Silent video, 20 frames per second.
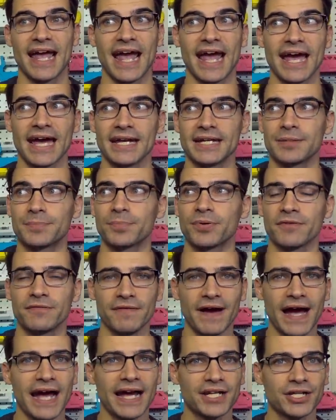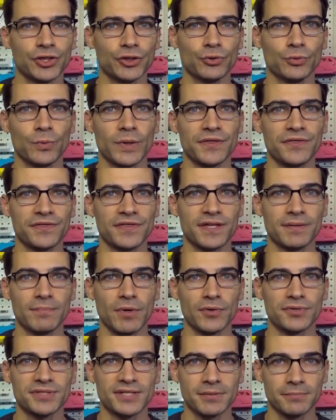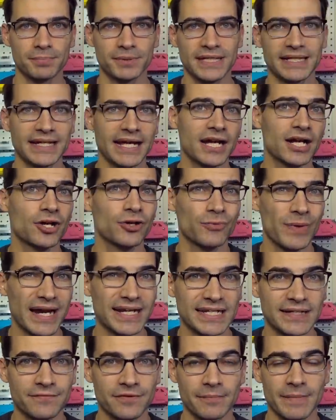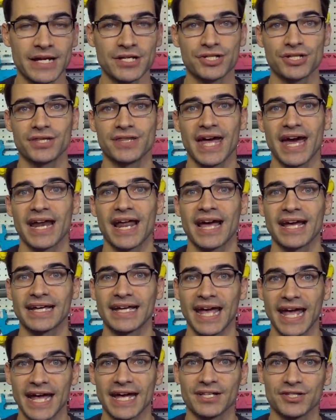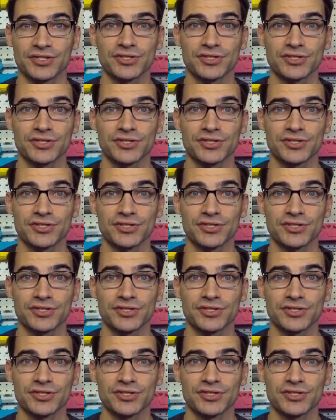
and provide you with the most complete and correct information that I can.